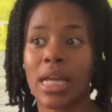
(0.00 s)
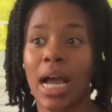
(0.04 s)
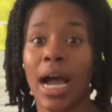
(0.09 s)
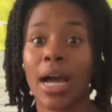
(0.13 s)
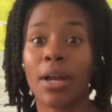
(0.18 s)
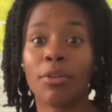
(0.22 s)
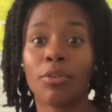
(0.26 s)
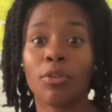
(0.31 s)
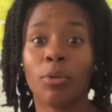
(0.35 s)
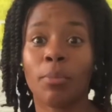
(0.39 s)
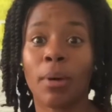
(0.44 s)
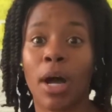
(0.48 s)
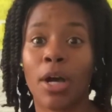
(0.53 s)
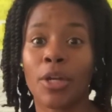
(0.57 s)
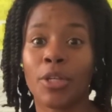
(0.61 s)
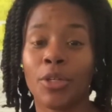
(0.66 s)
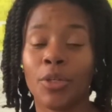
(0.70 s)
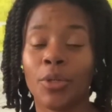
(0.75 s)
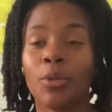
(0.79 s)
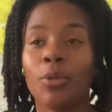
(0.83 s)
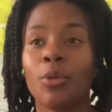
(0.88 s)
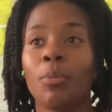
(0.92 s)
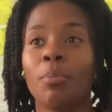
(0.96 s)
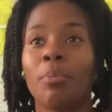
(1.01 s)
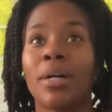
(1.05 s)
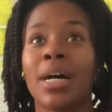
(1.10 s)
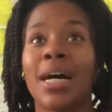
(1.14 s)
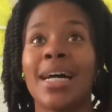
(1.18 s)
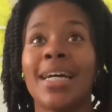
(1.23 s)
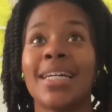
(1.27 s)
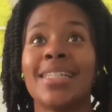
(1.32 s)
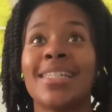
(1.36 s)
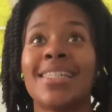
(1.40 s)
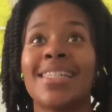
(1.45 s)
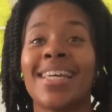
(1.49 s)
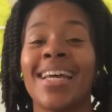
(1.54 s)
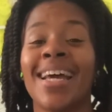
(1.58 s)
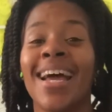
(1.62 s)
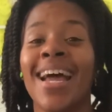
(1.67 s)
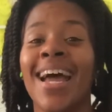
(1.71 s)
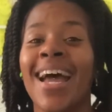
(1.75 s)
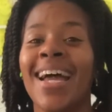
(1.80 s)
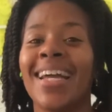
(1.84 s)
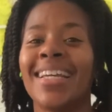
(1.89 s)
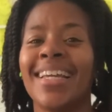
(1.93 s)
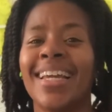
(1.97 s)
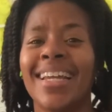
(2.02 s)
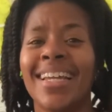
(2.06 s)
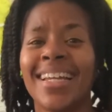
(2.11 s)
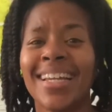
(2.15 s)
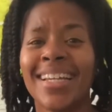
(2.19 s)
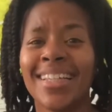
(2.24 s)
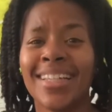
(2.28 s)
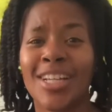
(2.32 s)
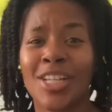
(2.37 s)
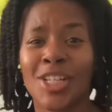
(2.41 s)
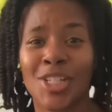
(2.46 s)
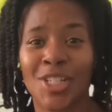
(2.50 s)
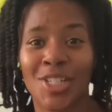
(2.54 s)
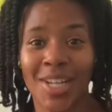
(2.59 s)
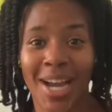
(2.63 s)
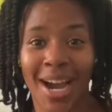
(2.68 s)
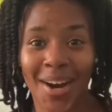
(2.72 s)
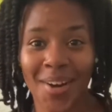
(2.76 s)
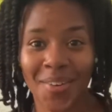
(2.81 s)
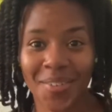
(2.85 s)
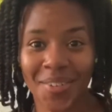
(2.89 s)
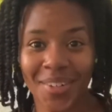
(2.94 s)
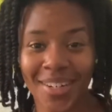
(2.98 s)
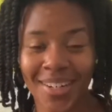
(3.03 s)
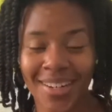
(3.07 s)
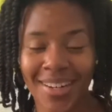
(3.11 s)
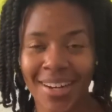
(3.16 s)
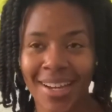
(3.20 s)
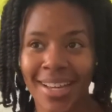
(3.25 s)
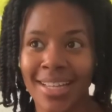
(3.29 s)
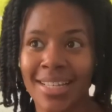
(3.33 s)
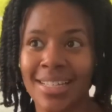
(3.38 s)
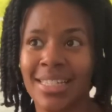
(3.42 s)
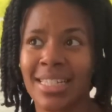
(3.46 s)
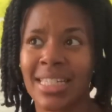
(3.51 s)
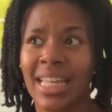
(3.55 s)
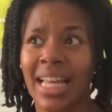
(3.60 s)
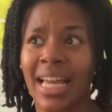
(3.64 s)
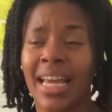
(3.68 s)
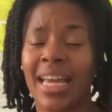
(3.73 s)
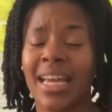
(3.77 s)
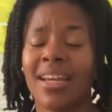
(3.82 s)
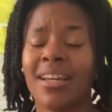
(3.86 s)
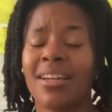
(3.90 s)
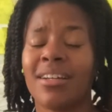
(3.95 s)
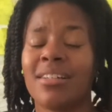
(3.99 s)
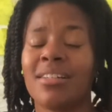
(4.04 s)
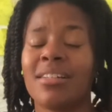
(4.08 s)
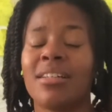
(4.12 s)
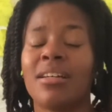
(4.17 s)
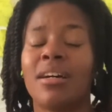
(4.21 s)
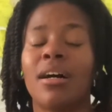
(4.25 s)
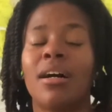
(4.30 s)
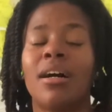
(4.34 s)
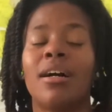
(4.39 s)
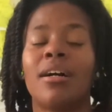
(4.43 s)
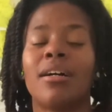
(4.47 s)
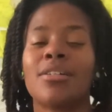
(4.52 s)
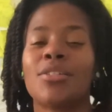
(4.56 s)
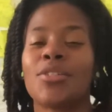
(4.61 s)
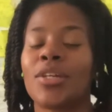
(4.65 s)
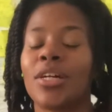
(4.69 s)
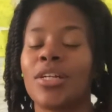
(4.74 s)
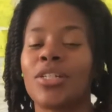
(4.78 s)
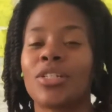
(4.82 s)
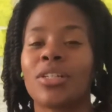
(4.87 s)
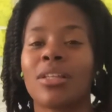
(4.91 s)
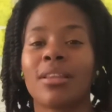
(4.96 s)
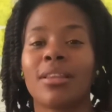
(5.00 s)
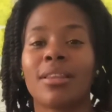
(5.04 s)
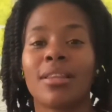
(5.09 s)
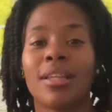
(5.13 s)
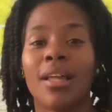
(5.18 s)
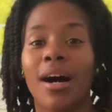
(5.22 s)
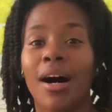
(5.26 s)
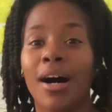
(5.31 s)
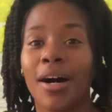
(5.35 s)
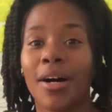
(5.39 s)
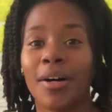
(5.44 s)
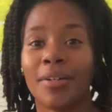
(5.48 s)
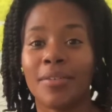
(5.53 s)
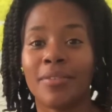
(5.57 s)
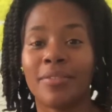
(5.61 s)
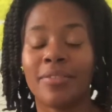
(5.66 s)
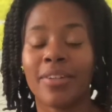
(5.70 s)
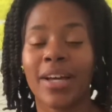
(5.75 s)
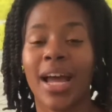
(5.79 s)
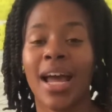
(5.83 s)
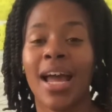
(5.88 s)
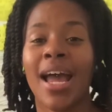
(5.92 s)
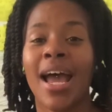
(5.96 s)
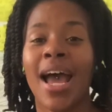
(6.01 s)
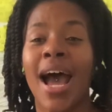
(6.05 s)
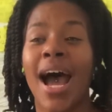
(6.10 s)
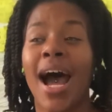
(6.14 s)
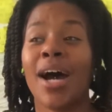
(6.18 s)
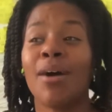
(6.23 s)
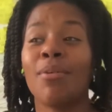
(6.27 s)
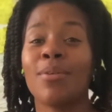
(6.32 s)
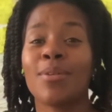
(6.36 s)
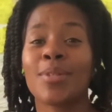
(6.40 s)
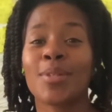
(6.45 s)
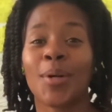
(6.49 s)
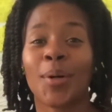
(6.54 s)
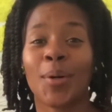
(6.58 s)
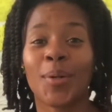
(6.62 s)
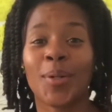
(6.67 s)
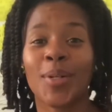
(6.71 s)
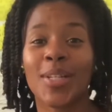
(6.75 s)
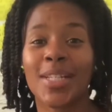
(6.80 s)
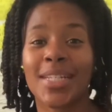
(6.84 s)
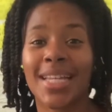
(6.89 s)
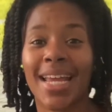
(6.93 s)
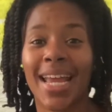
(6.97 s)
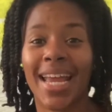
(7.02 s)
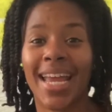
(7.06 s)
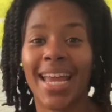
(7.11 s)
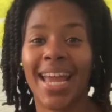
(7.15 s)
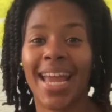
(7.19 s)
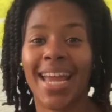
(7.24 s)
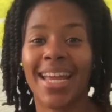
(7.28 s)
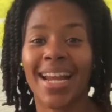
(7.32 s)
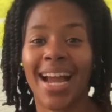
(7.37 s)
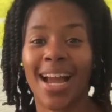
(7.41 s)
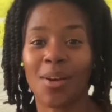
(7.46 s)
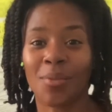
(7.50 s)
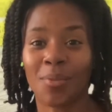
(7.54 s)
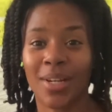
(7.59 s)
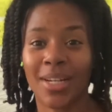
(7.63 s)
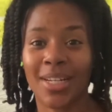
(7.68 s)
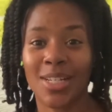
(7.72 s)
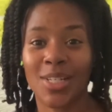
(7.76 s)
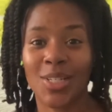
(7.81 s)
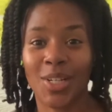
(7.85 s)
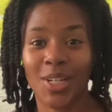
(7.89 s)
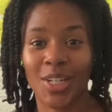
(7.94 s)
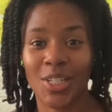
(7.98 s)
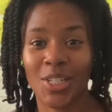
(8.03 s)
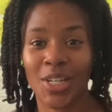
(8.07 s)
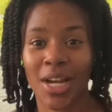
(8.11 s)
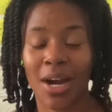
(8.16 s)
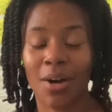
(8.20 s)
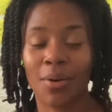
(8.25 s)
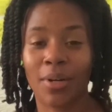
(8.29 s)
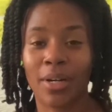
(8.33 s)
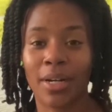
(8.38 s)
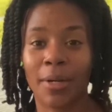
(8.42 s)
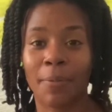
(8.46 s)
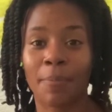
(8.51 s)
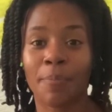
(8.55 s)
don't know about you, but getting in the shower is like such love. I was cold today and I went and took a shower.